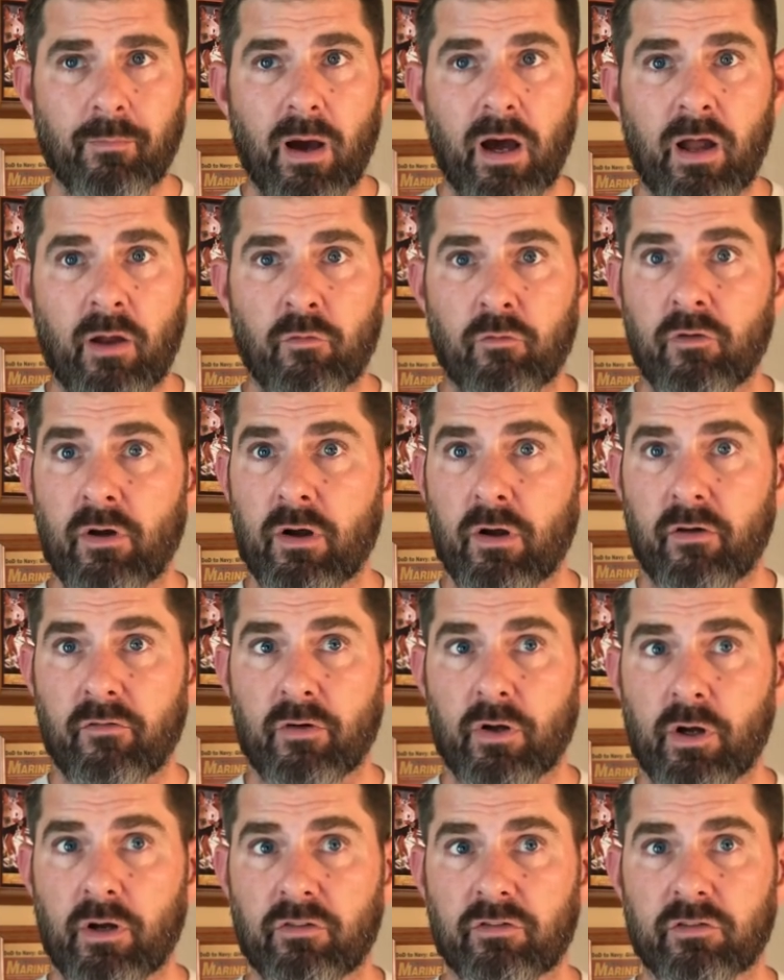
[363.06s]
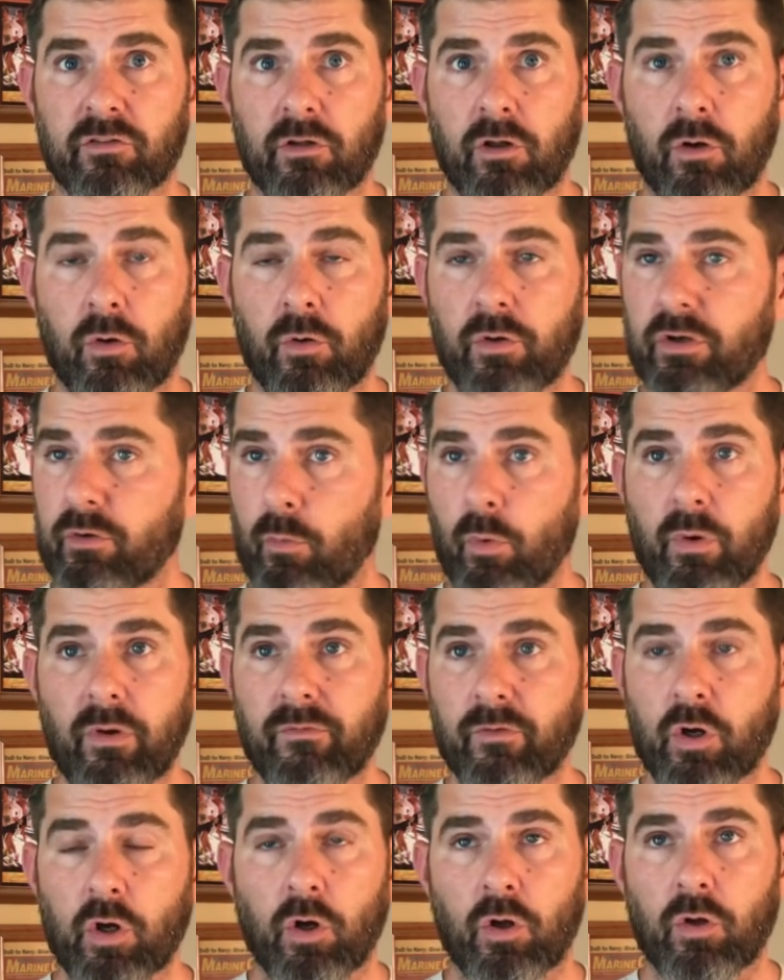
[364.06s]
my very, very slow, and you won't
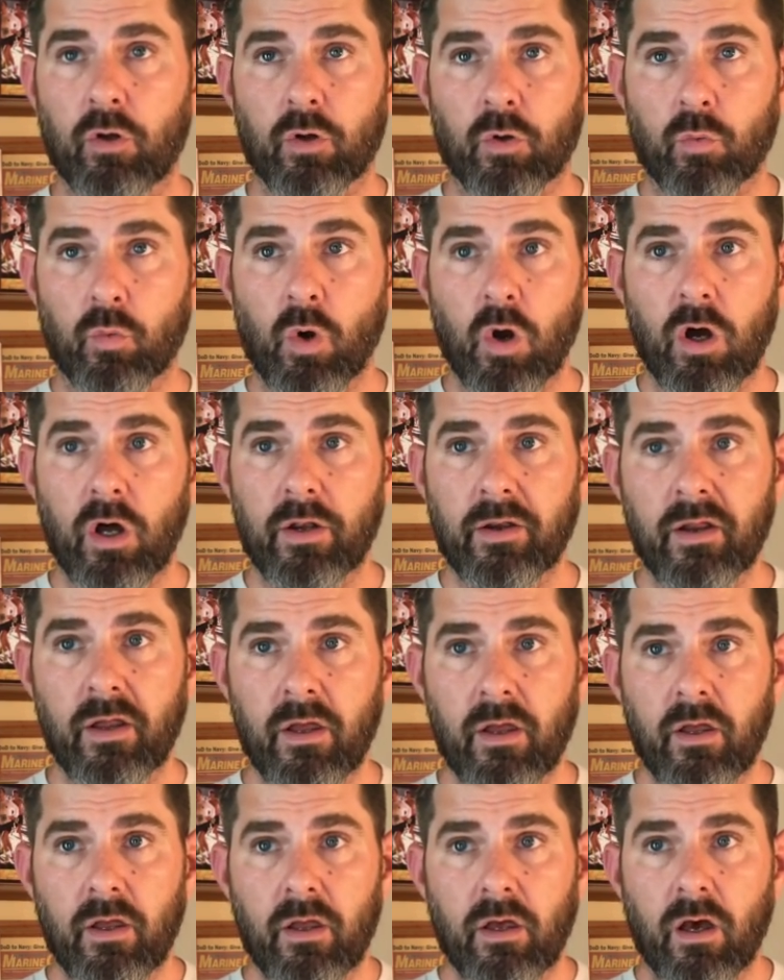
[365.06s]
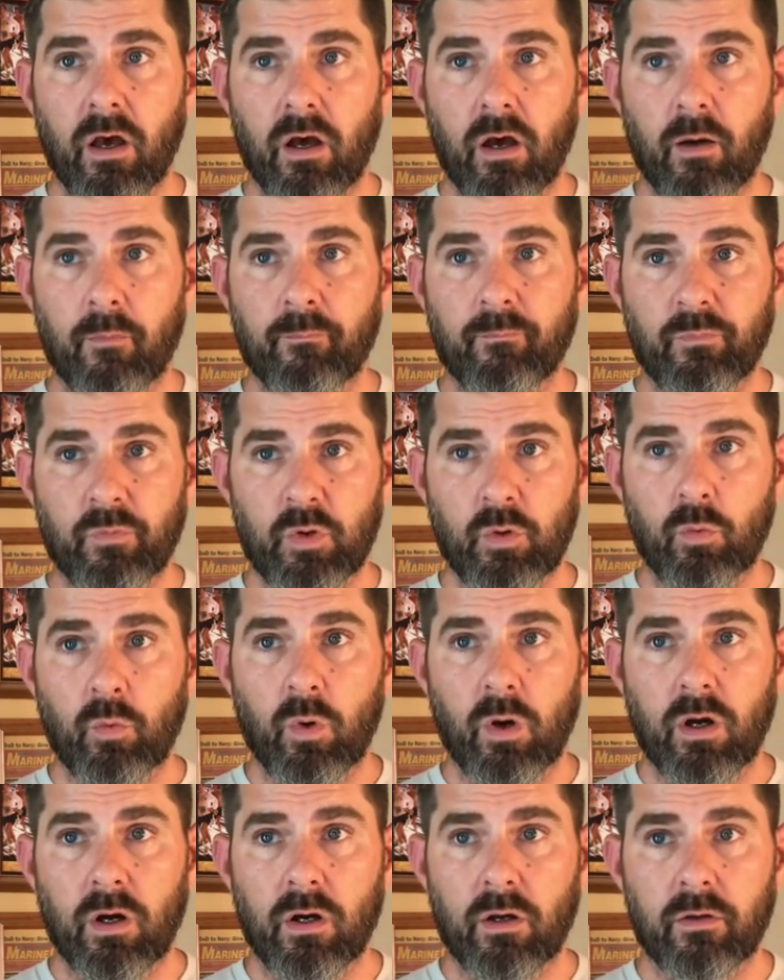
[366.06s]
even call it a run, um, you,
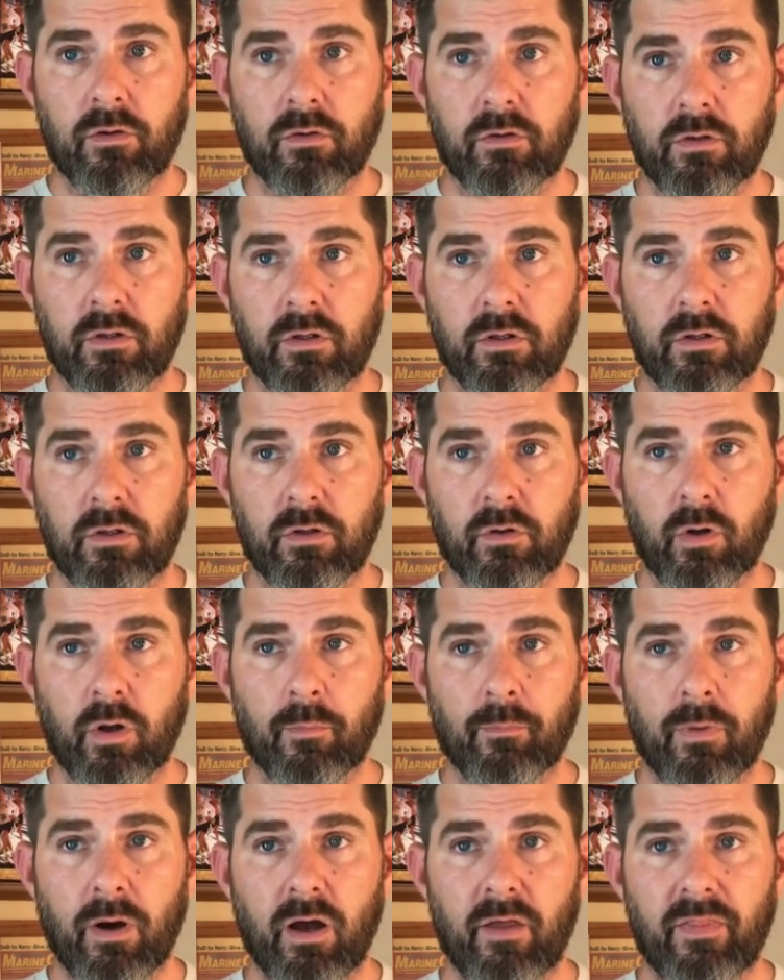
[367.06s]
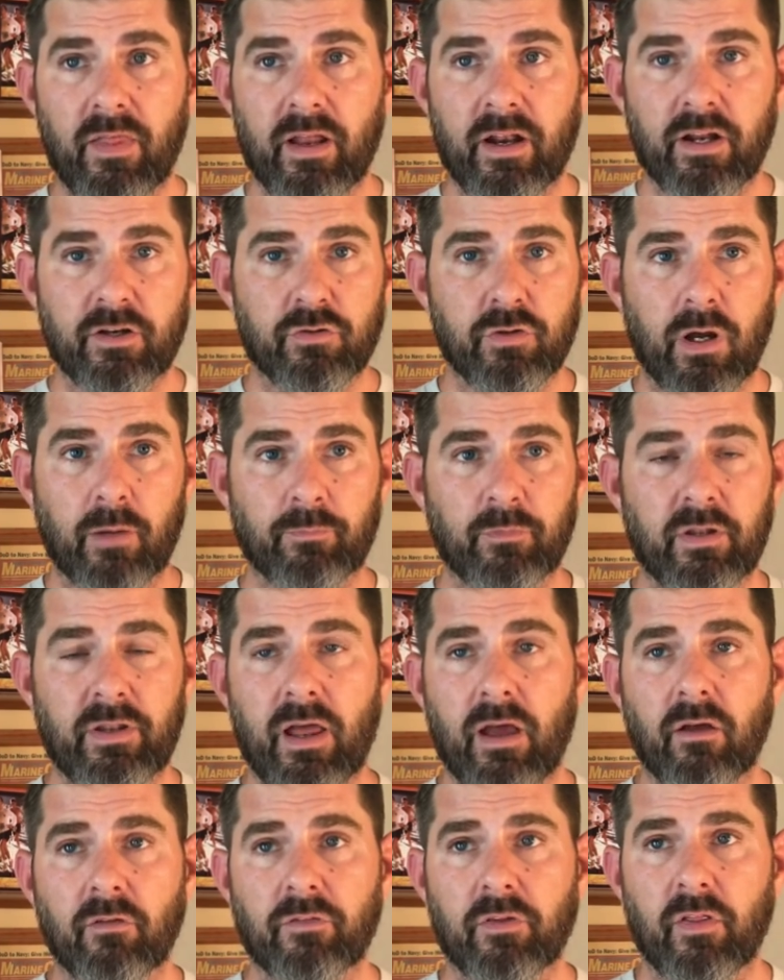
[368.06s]
uh, you, you combine that, I dropped it
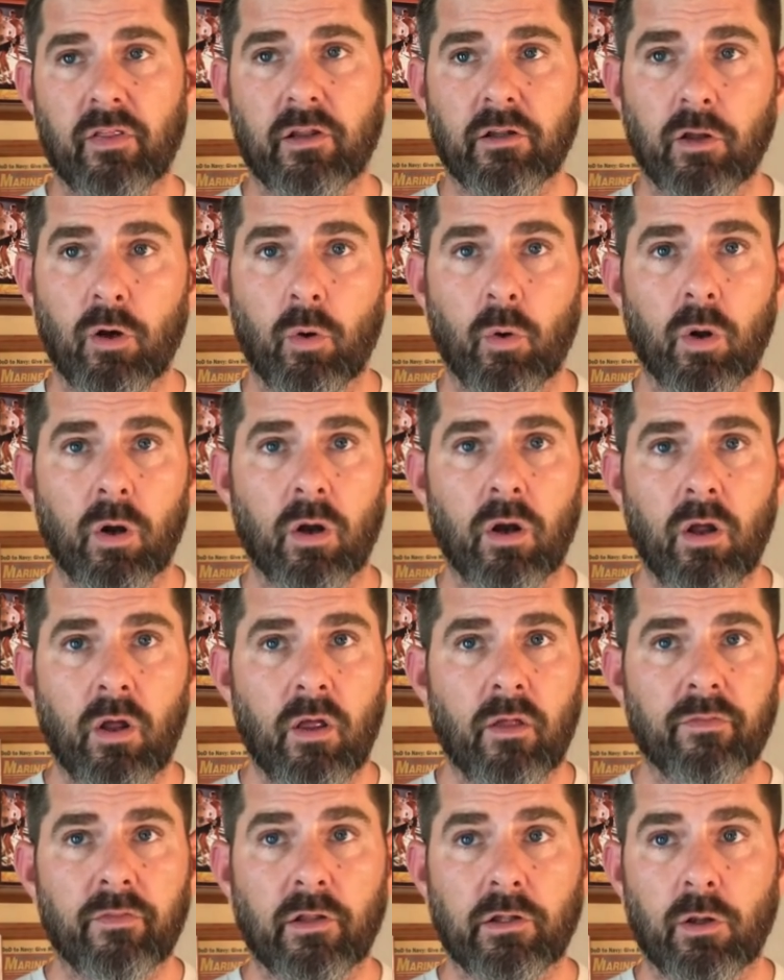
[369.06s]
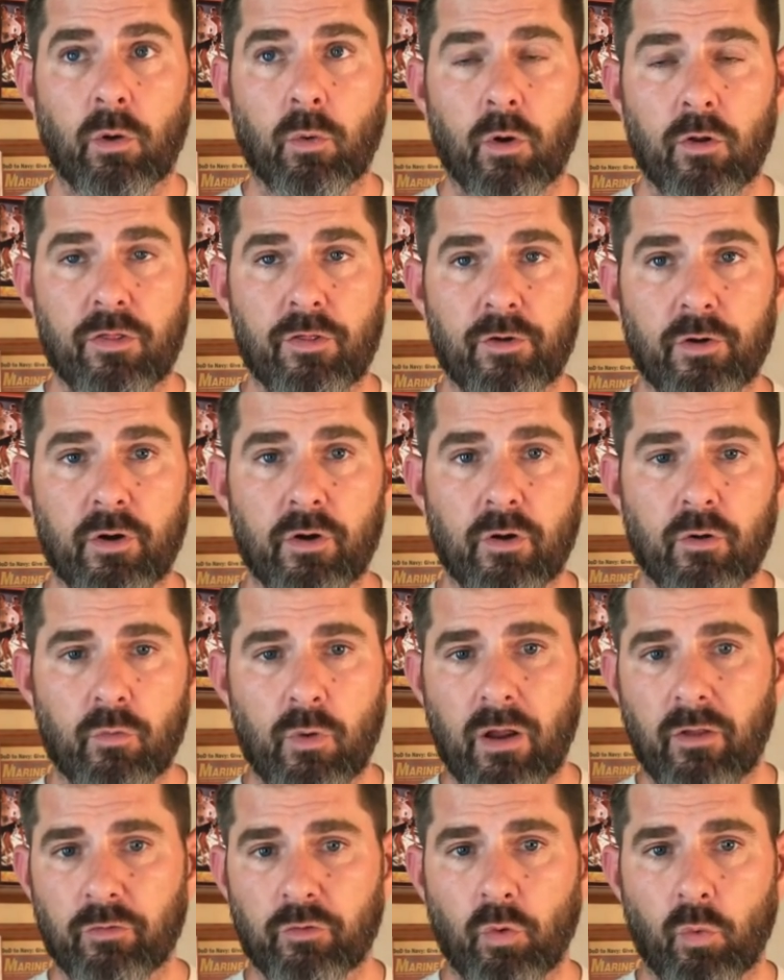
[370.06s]
down to the lower, the lower third
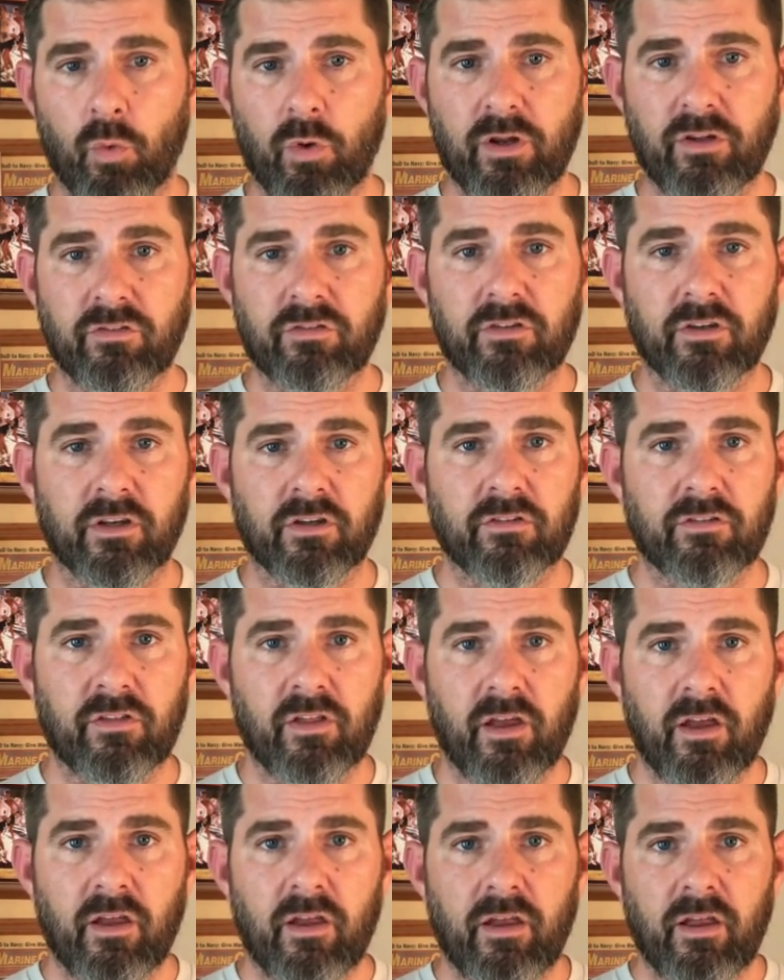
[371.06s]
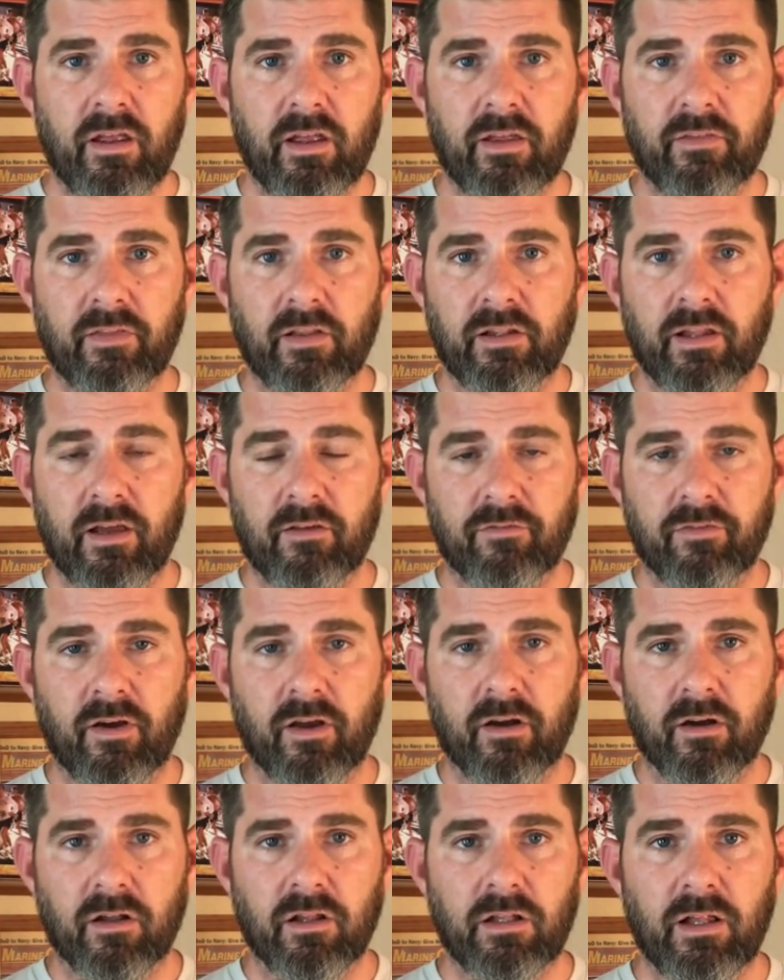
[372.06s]
around 26th in the light
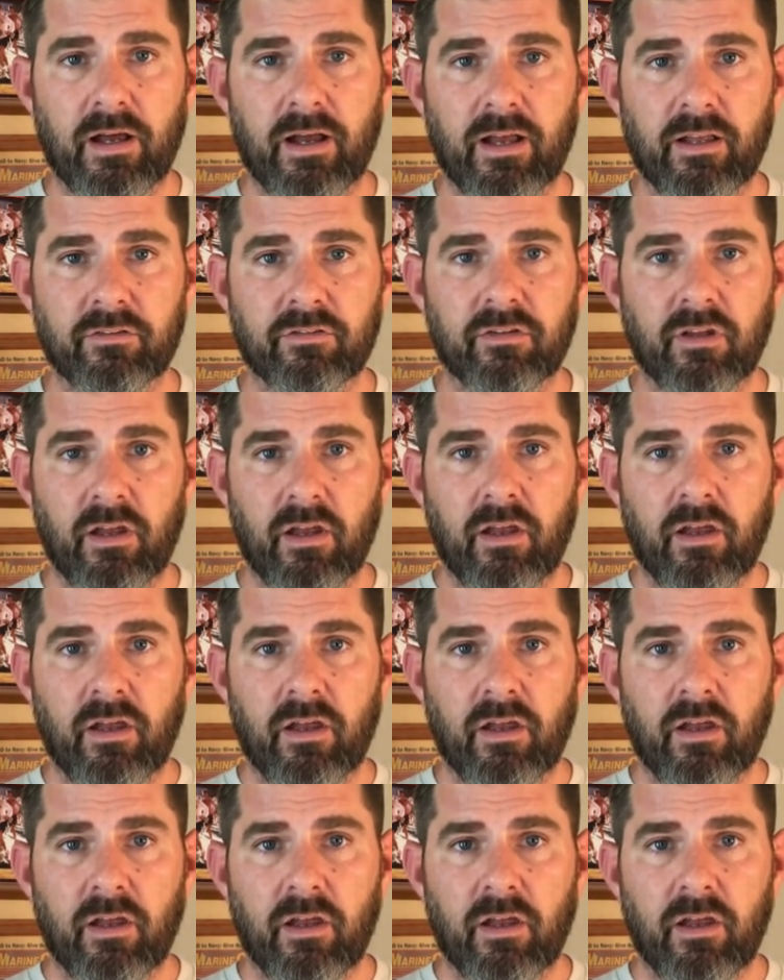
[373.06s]
fighter class.